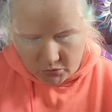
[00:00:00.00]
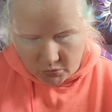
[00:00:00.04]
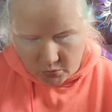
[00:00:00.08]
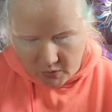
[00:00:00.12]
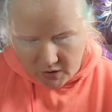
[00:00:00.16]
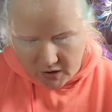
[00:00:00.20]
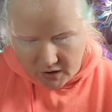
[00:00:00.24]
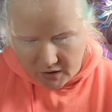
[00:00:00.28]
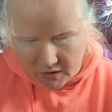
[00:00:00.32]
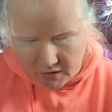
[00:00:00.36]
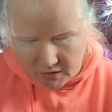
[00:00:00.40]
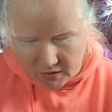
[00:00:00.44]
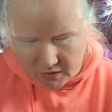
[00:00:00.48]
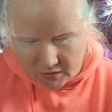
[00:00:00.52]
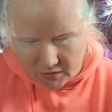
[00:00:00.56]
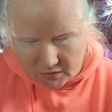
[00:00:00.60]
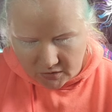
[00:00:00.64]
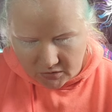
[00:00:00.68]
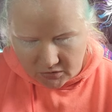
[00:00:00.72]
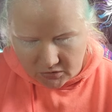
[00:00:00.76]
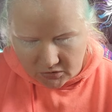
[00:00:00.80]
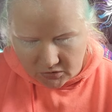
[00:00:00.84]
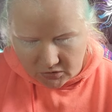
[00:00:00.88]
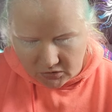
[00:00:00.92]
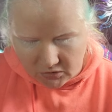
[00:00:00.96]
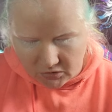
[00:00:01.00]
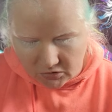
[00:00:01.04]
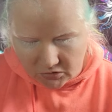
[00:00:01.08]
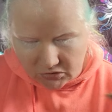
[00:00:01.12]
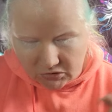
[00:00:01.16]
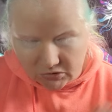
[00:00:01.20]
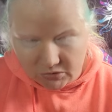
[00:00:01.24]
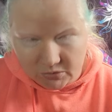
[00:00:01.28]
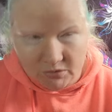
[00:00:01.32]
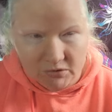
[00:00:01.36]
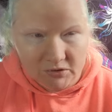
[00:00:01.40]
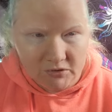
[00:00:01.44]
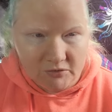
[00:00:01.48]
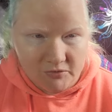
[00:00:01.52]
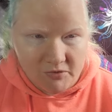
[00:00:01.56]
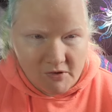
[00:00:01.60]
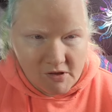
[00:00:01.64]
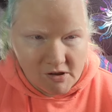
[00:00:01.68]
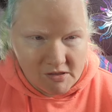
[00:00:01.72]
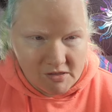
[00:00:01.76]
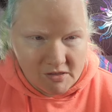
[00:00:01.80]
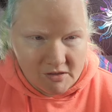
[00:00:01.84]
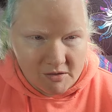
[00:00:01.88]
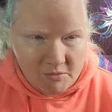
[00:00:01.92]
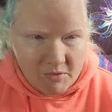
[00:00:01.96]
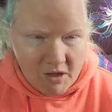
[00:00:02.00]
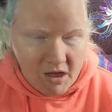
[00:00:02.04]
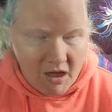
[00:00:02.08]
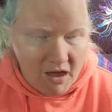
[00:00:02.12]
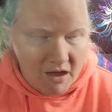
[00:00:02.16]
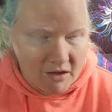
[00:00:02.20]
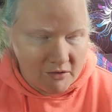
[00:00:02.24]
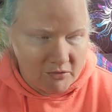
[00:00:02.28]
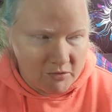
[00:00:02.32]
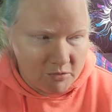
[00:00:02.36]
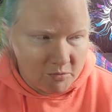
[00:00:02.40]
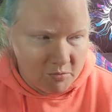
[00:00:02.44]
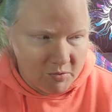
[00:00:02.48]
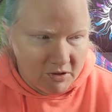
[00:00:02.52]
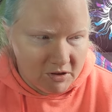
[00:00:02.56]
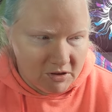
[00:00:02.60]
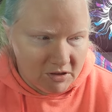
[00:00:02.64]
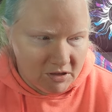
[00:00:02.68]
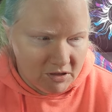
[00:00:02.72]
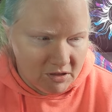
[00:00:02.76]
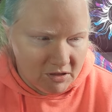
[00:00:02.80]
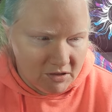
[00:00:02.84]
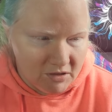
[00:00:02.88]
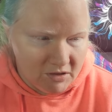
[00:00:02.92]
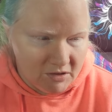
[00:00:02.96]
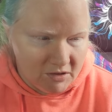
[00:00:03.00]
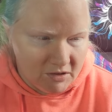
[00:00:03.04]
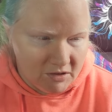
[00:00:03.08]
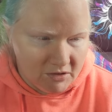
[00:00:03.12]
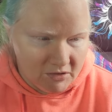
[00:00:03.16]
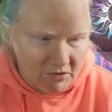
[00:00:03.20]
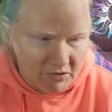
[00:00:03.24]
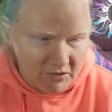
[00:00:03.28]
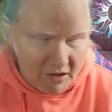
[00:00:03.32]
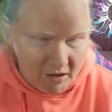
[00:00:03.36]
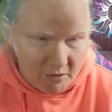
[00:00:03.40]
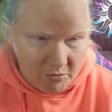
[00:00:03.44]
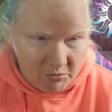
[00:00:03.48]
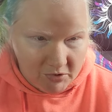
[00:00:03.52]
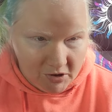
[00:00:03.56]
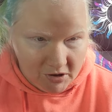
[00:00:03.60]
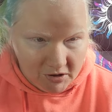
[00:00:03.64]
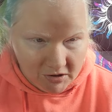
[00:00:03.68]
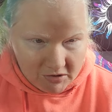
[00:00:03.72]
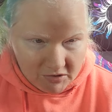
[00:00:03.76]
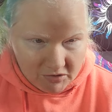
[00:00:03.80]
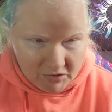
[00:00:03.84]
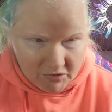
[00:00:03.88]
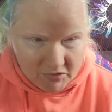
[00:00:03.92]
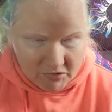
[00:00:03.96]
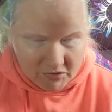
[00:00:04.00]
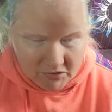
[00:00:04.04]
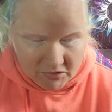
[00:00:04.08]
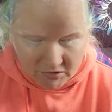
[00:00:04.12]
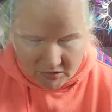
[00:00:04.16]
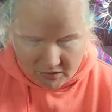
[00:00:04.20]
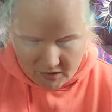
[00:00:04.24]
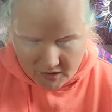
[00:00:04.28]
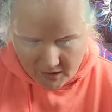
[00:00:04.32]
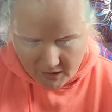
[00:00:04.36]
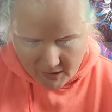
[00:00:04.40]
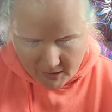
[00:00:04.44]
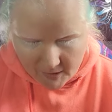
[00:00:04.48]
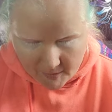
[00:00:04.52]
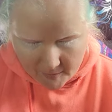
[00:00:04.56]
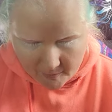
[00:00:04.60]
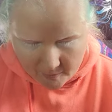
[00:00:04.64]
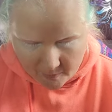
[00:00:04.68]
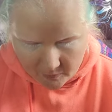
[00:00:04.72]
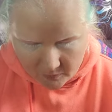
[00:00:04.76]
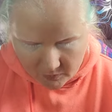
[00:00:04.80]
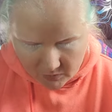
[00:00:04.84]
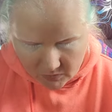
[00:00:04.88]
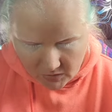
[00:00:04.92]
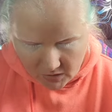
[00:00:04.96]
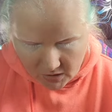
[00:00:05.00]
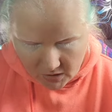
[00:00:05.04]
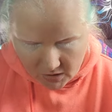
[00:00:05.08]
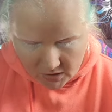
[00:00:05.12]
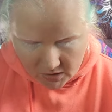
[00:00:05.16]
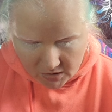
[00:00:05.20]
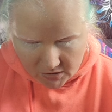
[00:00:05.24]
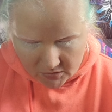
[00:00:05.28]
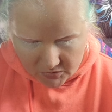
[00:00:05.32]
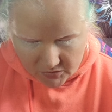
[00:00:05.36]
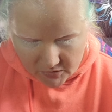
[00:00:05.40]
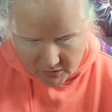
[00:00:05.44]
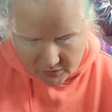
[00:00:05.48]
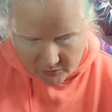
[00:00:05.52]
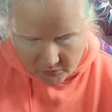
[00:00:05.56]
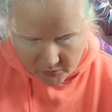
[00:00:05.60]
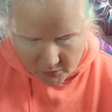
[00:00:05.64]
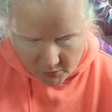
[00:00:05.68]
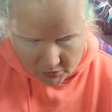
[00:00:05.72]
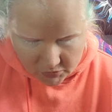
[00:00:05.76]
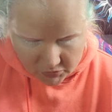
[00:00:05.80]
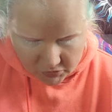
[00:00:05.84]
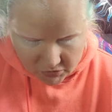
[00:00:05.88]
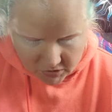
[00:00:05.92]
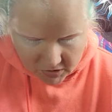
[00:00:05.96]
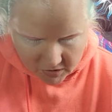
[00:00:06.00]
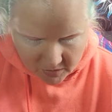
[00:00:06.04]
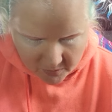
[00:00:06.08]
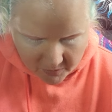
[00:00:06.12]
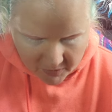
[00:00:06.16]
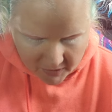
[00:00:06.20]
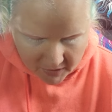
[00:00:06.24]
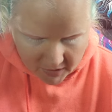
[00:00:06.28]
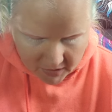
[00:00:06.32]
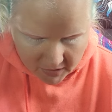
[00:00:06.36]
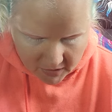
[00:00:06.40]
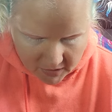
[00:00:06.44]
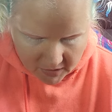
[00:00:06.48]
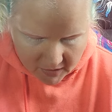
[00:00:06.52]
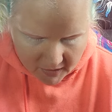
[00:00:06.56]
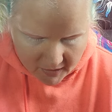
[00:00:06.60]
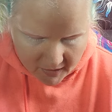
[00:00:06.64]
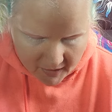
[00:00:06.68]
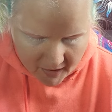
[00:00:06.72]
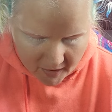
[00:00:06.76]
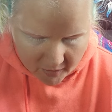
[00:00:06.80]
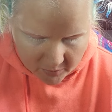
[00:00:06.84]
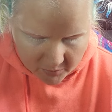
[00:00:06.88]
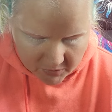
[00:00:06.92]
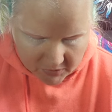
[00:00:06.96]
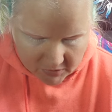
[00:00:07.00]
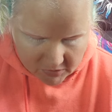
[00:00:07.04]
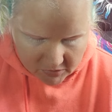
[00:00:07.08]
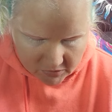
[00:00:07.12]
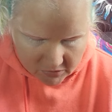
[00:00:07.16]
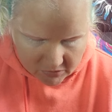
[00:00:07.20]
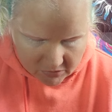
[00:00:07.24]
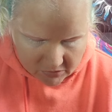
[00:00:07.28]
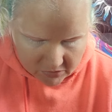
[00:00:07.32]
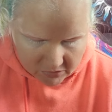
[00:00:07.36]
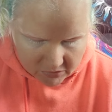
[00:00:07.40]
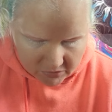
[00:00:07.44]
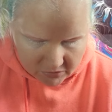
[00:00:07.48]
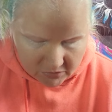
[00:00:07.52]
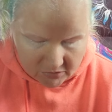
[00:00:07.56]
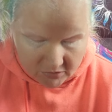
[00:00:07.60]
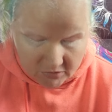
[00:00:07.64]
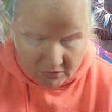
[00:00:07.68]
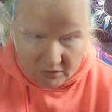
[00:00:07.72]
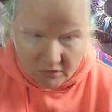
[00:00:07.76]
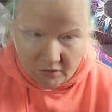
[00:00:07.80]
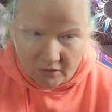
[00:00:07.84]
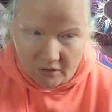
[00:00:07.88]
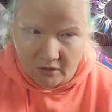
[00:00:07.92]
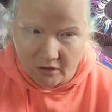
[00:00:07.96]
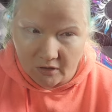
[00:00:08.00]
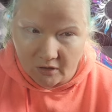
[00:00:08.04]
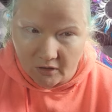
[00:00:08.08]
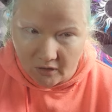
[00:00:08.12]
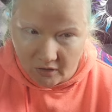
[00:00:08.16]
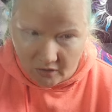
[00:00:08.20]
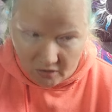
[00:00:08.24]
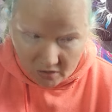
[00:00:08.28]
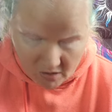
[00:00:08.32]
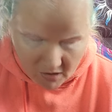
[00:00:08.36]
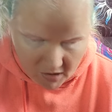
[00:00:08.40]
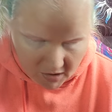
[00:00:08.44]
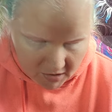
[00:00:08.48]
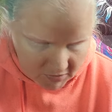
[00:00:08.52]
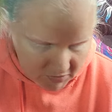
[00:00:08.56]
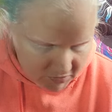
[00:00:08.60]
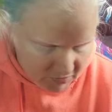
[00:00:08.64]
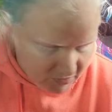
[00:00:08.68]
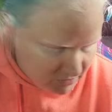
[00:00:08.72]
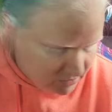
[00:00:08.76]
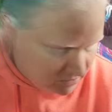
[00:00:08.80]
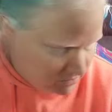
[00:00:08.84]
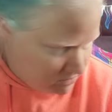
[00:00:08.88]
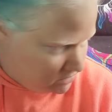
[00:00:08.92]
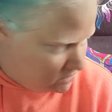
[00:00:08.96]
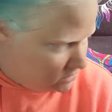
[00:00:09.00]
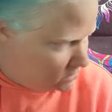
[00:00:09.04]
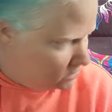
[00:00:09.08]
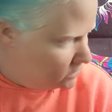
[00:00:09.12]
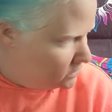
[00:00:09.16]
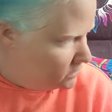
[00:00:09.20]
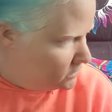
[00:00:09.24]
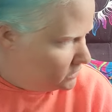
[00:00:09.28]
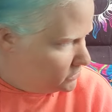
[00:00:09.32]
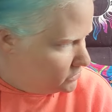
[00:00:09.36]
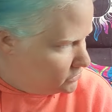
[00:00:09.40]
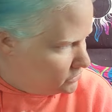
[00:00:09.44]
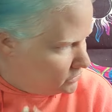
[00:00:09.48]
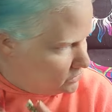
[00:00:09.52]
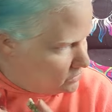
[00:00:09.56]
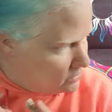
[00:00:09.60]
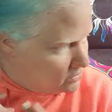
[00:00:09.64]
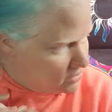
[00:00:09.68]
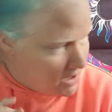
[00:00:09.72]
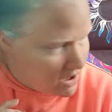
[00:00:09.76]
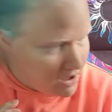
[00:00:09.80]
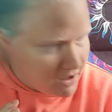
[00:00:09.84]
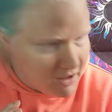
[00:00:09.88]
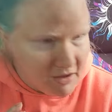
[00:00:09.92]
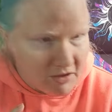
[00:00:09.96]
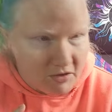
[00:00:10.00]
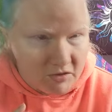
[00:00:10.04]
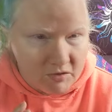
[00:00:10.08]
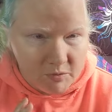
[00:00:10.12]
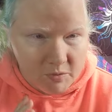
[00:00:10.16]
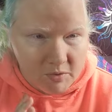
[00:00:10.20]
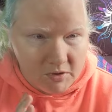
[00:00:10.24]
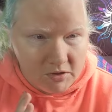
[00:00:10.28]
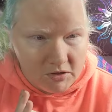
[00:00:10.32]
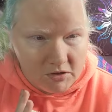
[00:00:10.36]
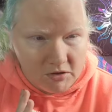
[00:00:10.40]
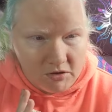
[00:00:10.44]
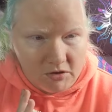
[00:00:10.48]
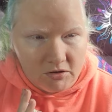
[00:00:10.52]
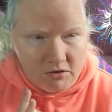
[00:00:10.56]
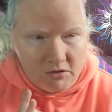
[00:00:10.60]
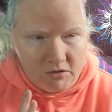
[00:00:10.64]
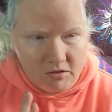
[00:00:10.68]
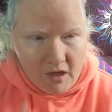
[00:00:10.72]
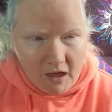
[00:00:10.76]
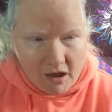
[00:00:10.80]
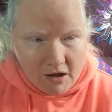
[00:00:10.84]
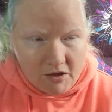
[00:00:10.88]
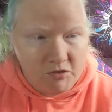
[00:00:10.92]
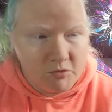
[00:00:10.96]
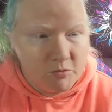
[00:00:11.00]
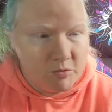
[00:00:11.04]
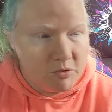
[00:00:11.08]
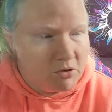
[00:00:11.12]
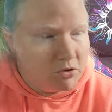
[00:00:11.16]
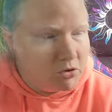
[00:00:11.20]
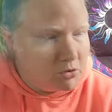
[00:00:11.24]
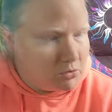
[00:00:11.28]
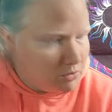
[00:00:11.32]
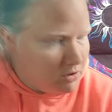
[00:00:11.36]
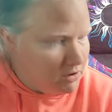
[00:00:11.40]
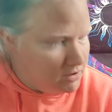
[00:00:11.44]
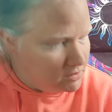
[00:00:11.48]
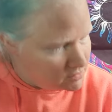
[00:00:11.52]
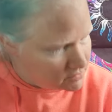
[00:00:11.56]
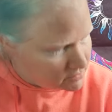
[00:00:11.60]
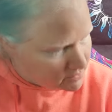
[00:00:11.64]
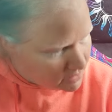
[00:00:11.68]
to where you do it in front of them, everybody is kept honest. Um, it's unfortunate, but it happens a lot. So that has been, that has been great